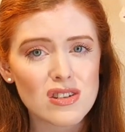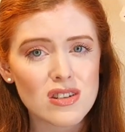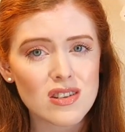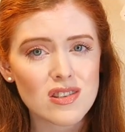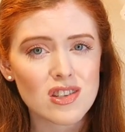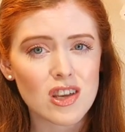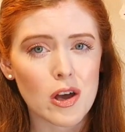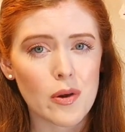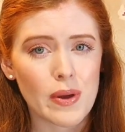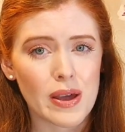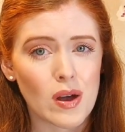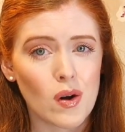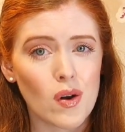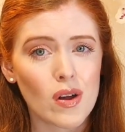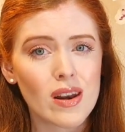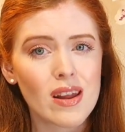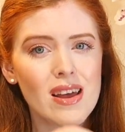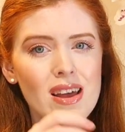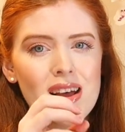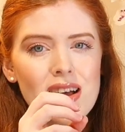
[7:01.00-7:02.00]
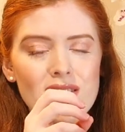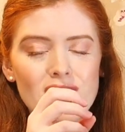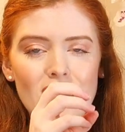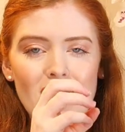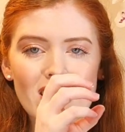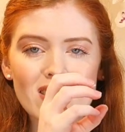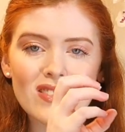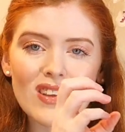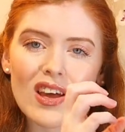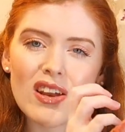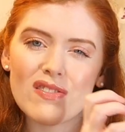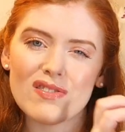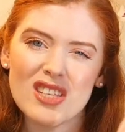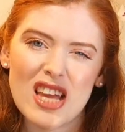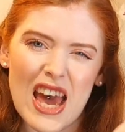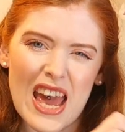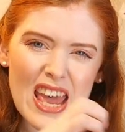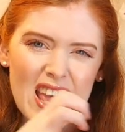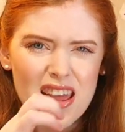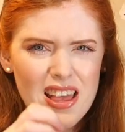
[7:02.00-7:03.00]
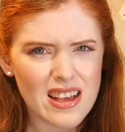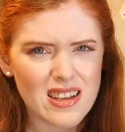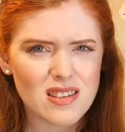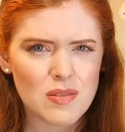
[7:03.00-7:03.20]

that's going on. So that's kind of taking